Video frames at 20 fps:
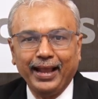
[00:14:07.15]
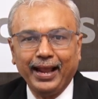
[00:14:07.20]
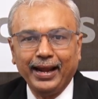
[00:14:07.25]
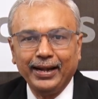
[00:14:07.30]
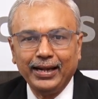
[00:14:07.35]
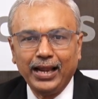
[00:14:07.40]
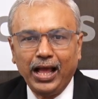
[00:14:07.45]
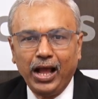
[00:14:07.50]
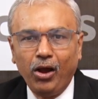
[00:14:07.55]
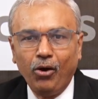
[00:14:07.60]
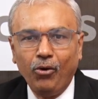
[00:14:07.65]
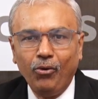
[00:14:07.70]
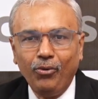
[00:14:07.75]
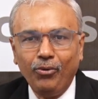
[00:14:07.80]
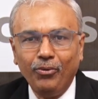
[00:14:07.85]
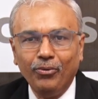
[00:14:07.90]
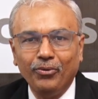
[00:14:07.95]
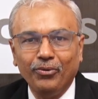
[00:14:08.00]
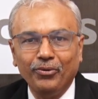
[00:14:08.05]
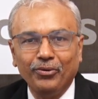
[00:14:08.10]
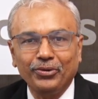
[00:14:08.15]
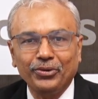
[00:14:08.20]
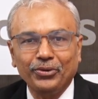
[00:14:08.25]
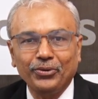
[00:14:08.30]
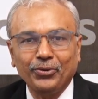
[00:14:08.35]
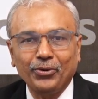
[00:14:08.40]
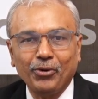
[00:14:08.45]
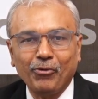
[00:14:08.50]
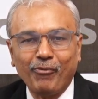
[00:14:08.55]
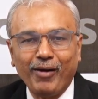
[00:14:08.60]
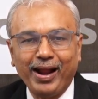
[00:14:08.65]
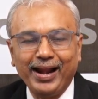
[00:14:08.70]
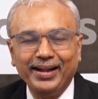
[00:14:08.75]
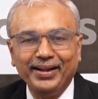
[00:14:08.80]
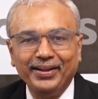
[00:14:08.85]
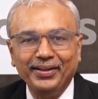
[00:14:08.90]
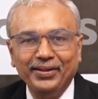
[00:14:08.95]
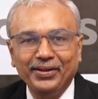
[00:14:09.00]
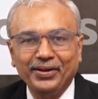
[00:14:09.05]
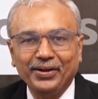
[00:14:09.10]
And now
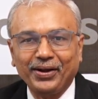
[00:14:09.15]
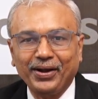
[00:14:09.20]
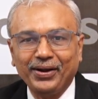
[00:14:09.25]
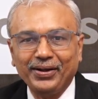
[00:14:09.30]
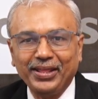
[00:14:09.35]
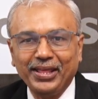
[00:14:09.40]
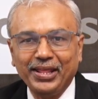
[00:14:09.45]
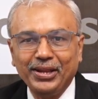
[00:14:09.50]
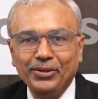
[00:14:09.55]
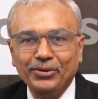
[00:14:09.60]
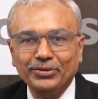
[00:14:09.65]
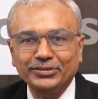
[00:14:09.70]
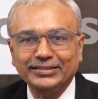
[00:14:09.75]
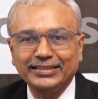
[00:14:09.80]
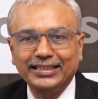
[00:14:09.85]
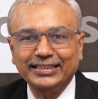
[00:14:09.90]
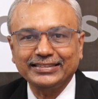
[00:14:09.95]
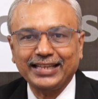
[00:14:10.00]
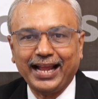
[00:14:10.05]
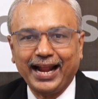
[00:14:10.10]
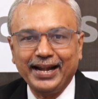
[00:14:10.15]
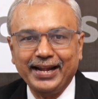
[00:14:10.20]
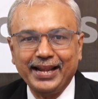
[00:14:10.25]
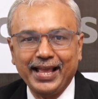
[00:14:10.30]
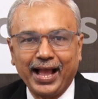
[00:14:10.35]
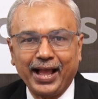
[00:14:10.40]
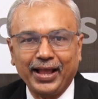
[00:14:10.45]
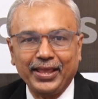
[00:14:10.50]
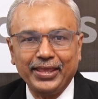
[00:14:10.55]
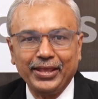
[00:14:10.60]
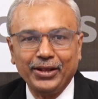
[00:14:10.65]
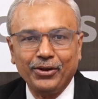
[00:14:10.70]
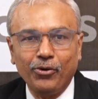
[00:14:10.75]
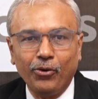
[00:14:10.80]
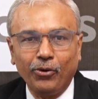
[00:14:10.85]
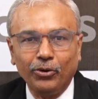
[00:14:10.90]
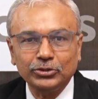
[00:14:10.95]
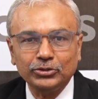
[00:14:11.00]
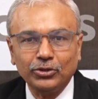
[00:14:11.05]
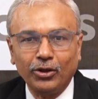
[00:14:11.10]
white continues this idea. He
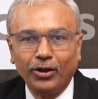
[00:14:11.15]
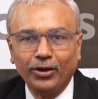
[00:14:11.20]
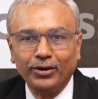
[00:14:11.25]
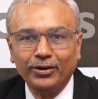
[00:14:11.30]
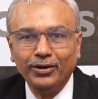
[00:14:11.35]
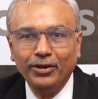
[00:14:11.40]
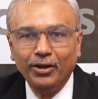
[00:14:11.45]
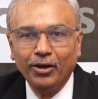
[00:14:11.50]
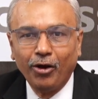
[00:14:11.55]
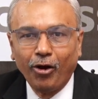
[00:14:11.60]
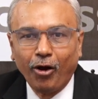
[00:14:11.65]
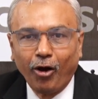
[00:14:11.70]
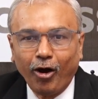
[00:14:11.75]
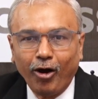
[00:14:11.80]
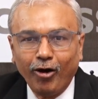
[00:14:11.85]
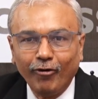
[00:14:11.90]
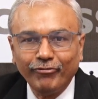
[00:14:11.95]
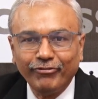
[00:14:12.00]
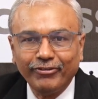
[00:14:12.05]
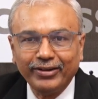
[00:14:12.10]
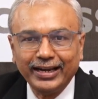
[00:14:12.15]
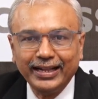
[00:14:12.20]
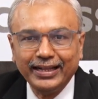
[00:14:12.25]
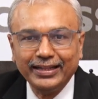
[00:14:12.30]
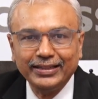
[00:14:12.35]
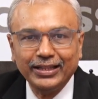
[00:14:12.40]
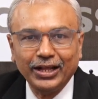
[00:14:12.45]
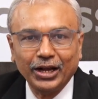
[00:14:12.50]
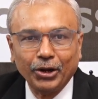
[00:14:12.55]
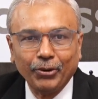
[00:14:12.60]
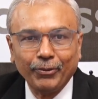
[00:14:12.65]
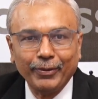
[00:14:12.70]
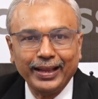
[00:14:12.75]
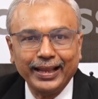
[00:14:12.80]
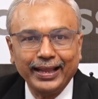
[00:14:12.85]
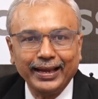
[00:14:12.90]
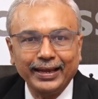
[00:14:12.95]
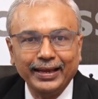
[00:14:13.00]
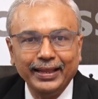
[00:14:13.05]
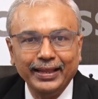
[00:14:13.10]
goes on offering the
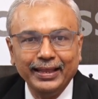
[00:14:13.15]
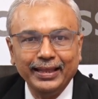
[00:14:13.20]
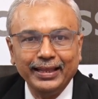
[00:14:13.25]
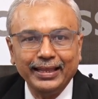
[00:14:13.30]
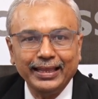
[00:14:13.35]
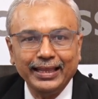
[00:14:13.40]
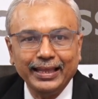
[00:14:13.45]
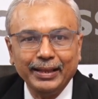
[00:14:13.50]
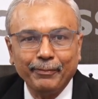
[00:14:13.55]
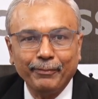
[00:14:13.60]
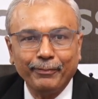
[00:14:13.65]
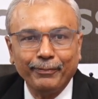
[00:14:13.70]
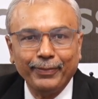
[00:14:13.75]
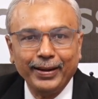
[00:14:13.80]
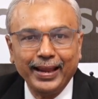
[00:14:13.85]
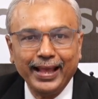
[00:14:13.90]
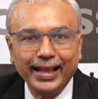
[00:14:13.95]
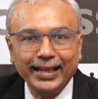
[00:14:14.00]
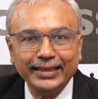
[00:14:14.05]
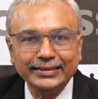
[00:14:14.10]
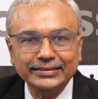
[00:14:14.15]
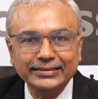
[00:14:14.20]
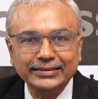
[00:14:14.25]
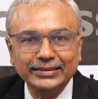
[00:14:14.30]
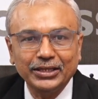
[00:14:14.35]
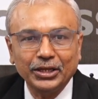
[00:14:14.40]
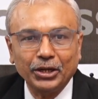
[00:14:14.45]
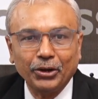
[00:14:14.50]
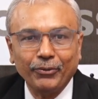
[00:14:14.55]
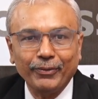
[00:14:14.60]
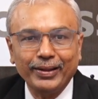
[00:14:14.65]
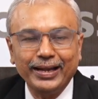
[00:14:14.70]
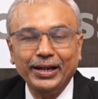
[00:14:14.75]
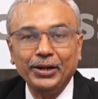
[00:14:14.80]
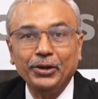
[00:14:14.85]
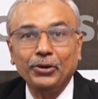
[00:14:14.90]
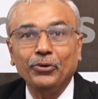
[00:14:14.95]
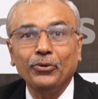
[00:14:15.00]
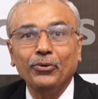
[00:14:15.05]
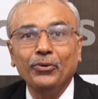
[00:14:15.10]
queen. He plays queen
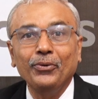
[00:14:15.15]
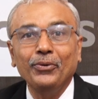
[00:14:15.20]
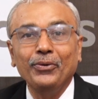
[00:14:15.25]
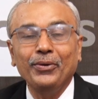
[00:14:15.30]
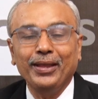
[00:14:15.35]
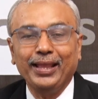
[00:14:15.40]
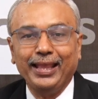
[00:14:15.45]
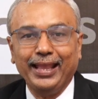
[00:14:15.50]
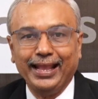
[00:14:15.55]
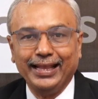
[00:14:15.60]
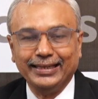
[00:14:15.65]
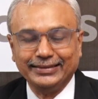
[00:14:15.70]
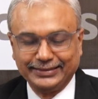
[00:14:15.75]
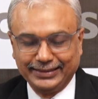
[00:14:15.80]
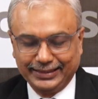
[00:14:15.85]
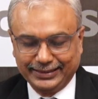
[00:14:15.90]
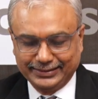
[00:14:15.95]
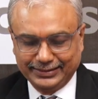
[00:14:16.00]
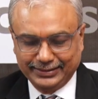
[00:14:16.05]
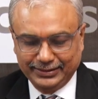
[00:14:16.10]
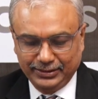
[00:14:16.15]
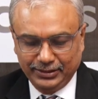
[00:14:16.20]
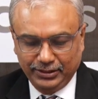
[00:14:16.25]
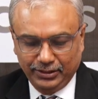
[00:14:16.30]
into a6.